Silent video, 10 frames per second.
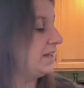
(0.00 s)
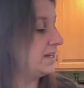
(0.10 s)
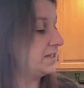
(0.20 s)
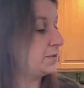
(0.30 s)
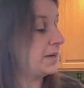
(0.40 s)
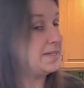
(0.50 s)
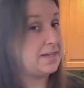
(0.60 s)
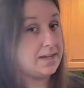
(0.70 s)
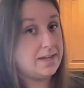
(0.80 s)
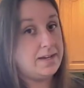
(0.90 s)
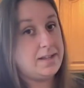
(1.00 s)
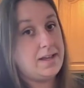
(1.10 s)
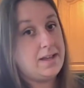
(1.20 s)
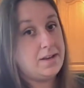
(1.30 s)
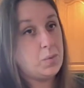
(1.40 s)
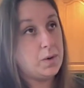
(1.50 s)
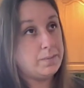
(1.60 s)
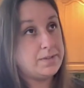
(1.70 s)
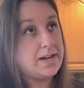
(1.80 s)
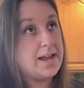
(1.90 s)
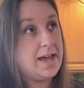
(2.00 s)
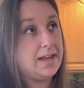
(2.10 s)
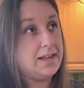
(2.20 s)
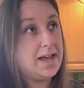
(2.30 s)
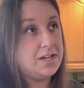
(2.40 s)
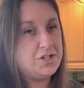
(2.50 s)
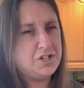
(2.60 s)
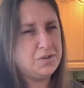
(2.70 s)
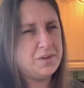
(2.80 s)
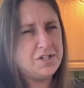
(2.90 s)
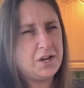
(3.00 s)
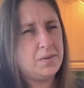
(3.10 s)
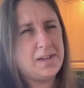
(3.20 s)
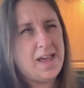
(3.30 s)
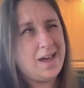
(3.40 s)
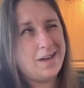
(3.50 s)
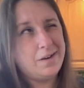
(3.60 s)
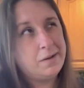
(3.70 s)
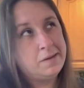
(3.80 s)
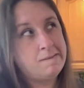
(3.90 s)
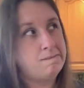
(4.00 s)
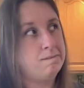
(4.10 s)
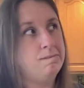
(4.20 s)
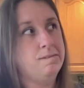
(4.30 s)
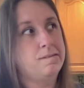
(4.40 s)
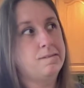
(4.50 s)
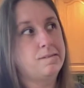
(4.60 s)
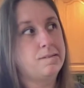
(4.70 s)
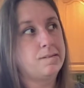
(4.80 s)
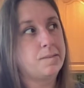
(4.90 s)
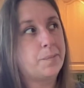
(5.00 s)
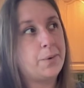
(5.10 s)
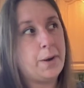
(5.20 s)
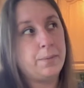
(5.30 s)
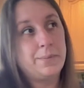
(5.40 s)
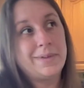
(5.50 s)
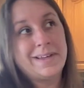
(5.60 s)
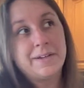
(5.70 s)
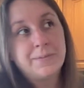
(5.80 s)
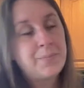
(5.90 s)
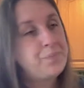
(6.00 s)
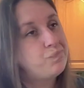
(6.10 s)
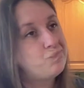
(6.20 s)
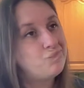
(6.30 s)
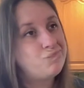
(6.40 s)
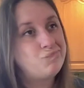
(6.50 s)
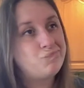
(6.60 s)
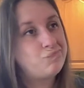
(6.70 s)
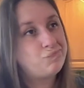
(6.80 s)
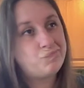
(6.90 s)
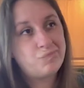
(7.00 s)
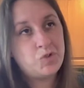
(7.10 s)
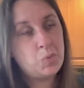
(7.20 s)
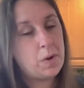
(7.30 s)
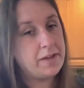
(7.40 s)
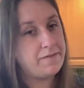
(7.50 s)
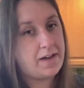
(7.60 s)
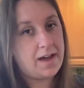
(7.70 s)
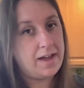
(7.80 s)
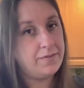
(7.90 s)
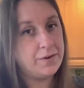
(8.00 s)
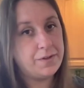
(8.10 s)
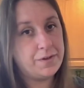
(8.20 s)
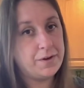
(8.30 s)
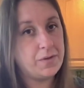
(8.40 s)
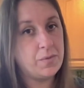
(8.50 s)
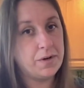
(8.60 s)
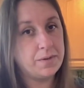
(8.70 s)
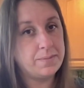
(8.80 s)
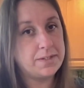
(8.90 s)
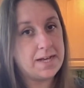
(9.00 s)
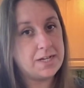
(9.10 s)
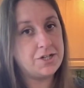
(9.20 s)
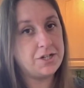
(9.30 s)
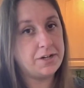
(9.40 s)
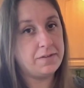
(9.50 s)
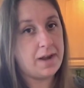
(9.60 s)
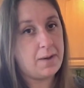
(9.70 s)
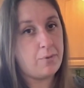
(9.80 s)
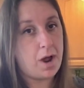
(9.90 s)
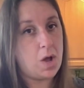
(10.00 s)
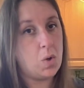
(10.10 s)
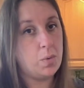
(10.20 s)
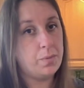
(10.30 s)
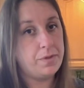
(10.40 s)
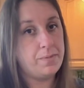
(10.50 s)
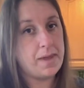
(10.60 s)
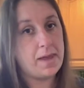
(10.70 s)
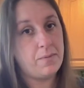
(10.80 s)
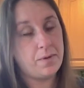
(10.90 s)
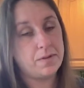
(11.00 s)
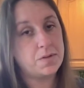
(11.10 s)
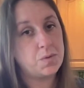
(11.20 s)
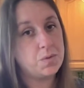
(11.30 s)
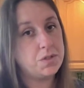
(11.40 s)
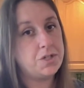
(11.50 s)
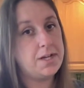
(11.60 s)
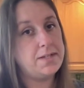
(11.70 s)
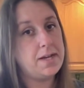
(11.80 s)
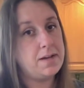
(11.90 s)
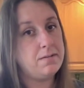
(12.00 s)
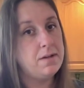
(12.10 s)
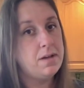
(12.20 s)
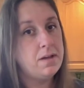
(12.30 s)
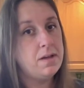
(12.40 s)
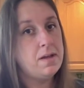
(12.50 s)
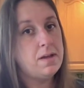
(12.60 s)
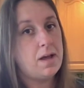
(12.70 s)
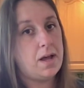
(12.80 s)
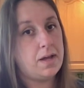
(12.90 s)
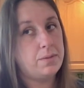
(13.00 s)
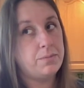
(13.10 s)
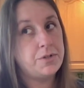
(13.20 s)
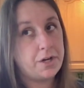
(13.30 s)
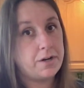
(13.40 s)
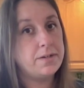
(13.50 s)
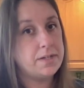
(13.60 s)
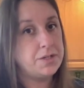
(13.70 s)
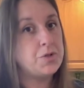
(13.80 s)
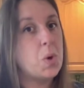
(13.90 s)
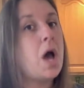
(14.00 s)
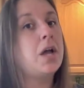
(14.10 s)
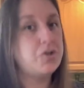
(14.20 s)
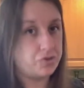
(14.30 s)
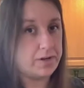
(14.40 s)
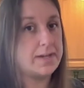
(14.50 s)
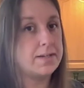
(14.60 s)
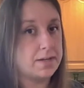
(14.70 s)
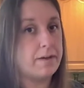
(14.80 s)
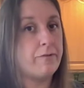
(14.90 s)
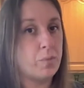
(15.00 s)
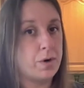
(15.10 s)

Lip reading: And so I did, and then the worms that I had last year, which I only had, I don't know, probably 25 or 30 worms last year that I brought home with me when the school shut down, turned into hundreds of